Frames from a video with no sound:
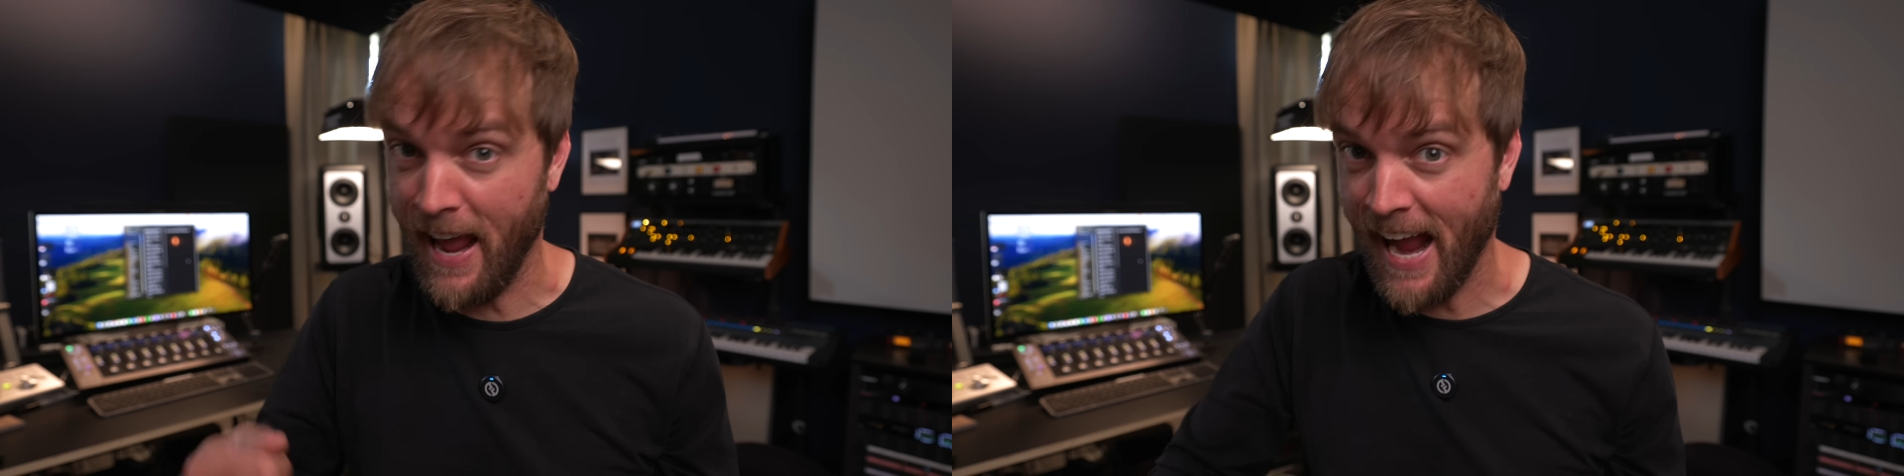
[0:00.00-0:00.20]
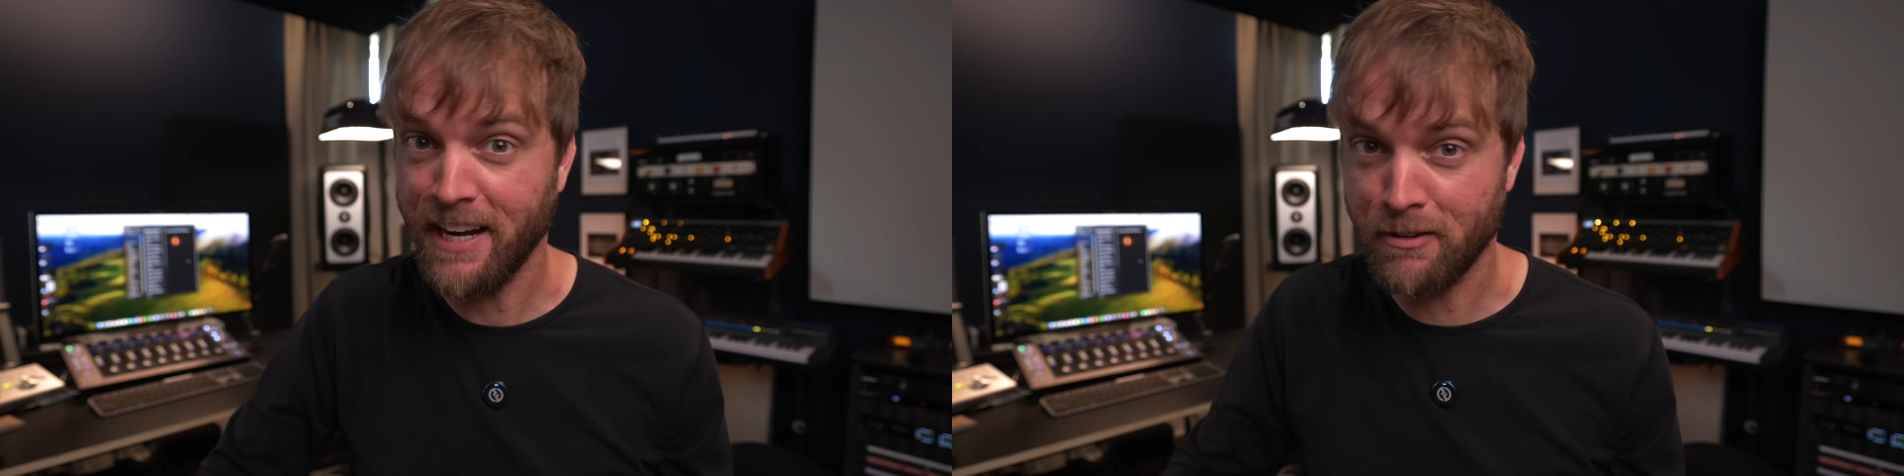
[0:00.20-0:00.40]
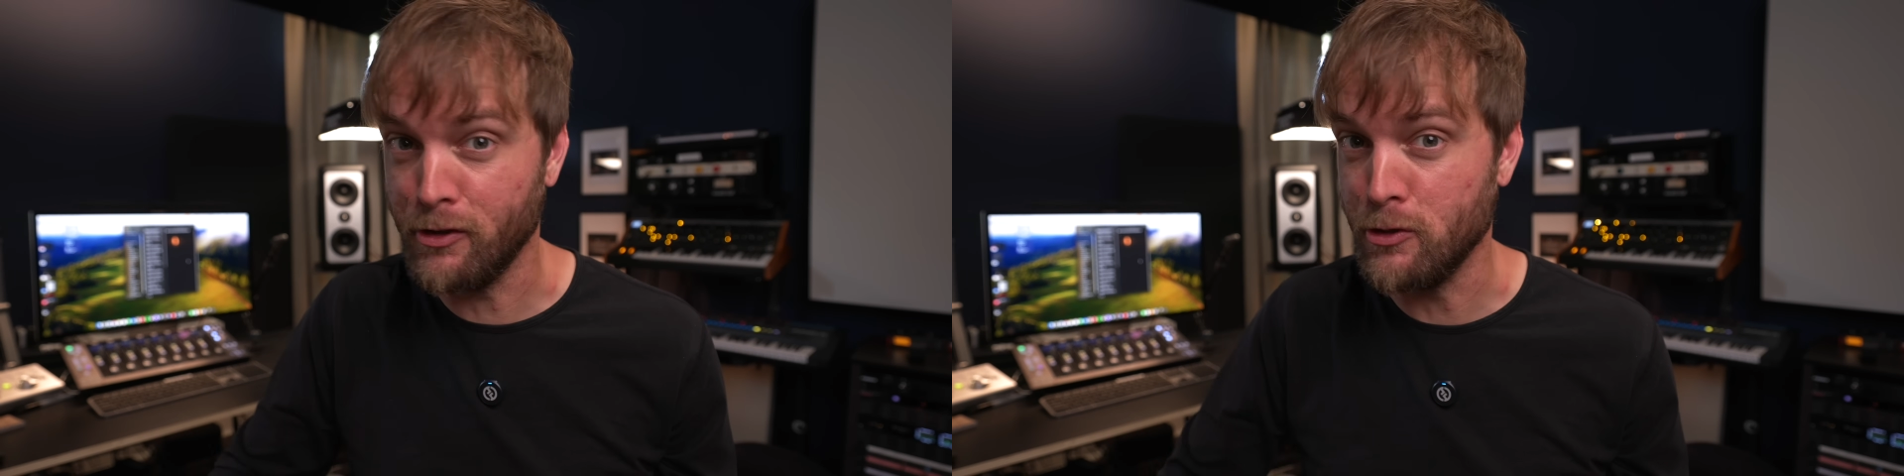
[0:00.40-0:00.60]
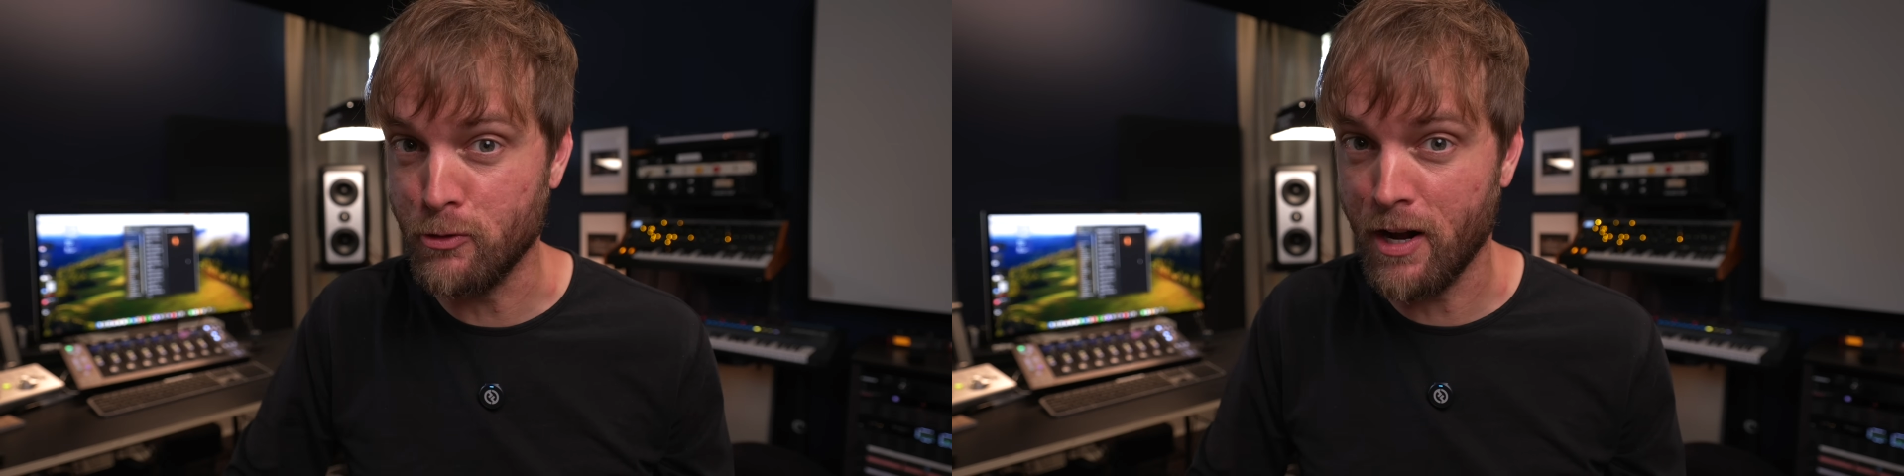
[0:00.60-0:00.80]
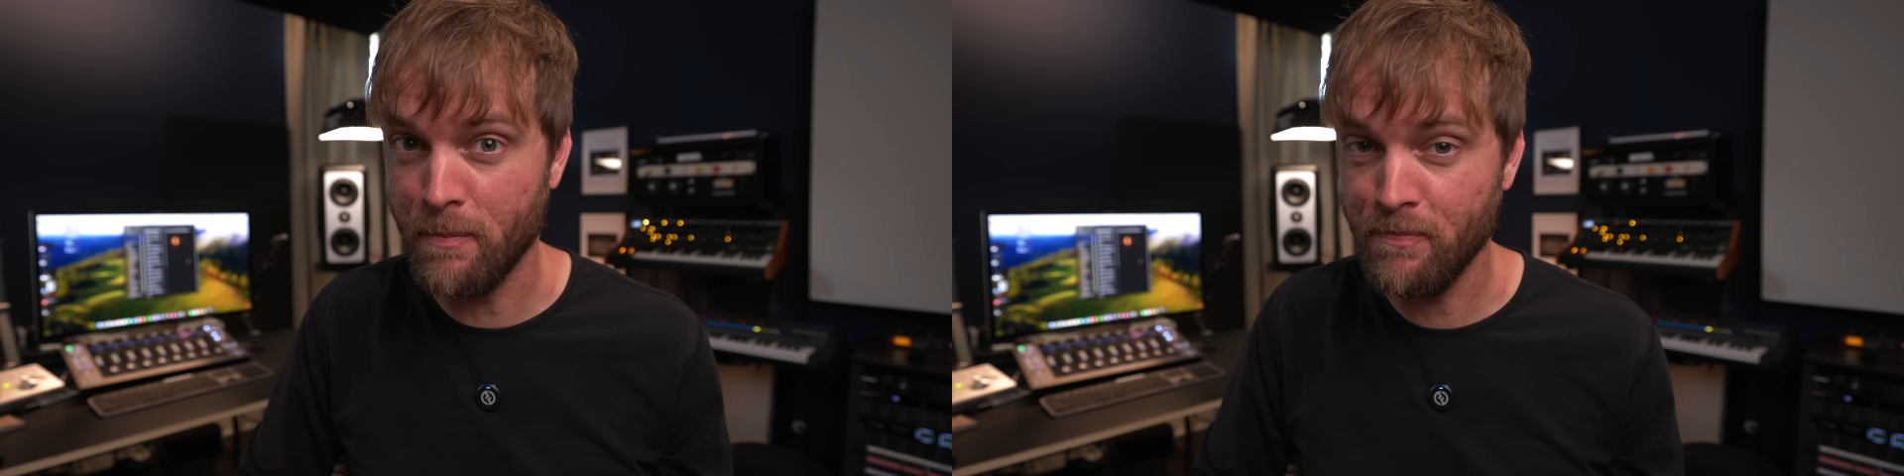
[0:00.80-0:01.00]
at the
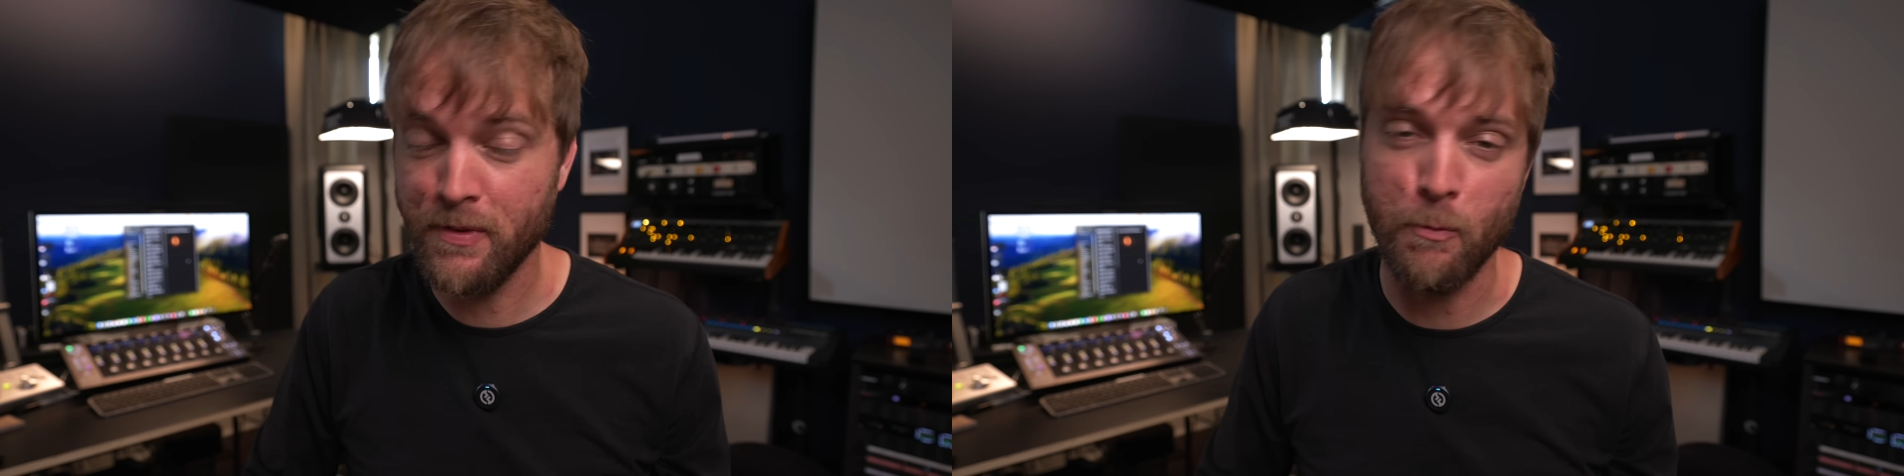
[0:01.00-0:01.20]
drum,